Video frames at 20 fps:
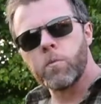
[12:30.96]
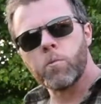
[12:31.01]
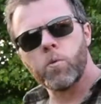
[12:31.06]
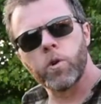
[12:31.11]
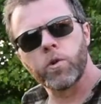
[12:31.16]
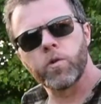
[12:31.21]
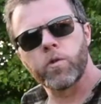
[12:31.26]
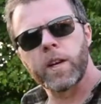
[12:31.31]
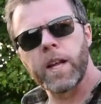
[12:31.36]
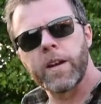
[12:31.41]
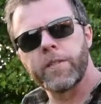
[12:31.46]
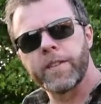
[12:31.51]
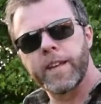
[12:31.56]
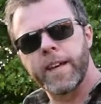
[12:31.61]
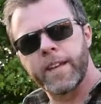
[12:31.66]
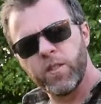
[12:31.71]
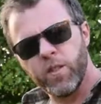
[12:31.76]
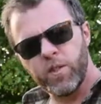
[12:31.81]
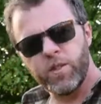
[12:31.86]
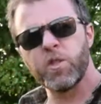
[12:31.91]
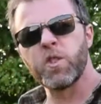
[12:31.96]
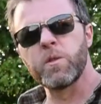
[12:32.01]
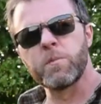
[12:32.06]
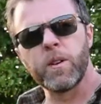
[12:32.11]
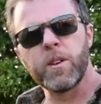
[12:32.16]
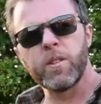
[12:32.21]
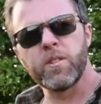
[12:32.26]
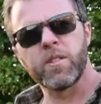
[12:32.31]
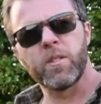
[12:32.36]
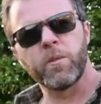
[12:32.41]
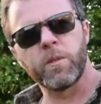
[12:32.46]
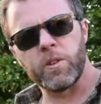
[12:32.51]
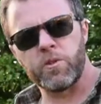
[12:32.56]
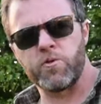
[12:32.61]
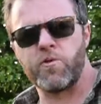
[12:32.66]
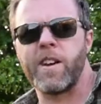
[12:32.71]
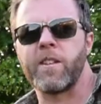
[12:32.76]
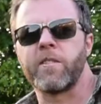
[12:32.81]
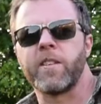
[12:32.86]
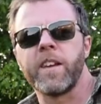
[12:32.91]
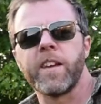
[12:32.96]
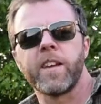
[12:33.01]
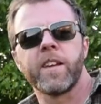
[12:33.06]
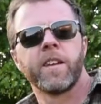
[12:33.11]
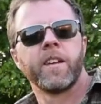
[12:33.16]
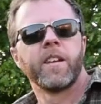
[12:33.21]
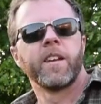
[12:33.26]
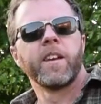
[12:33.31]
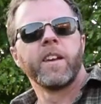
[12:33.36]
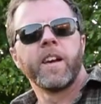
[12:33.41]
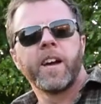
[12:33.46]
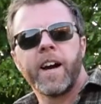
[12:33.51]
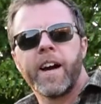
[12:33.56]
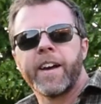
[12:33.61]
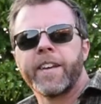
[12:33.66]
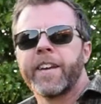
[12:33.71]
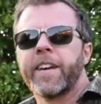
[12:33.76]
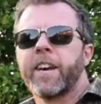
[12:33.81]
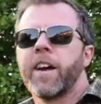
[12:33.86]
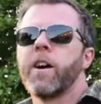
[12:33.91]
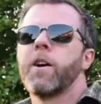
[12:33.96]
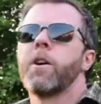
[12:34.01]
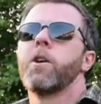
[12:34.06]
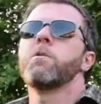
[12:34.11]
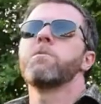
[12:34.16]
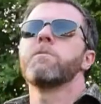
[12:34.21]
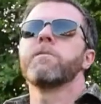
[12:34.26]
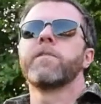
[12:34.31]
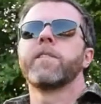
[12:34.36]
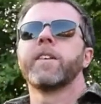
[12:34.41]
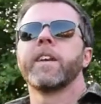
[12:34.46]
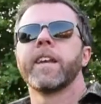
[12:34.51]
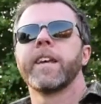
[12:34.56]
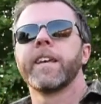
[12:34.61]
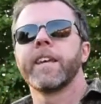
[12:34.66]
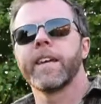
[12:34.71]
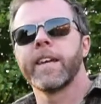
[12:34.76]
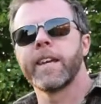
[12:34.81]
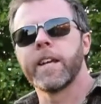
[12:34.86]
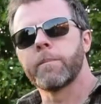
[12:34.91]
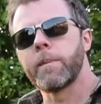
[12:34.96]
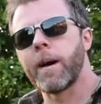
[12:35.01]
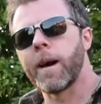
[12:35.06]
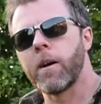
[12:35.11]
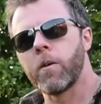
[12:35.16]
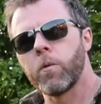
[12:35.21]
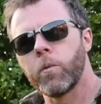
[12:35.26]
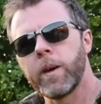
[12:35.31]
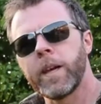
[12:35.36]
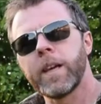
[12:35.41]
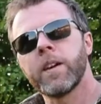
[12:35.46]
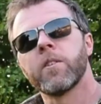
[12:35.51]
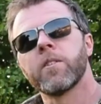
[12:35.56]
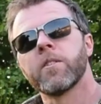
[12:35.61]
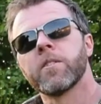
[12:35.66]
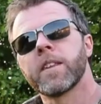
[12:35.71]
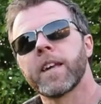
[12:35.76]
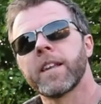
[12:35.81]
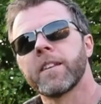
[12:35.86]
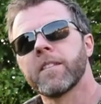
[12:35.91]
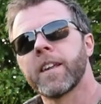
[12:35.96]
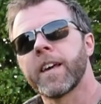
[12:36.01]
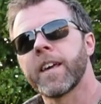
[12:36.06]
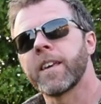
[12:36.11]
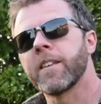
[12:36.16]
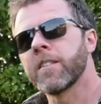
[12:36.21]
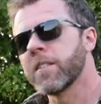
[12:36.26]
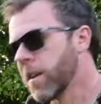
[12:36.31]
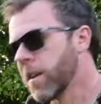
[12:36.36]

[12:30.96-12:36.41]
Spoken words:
water on it every day, not too much, don't want to drown it, and then hopefully in about a week or 10 days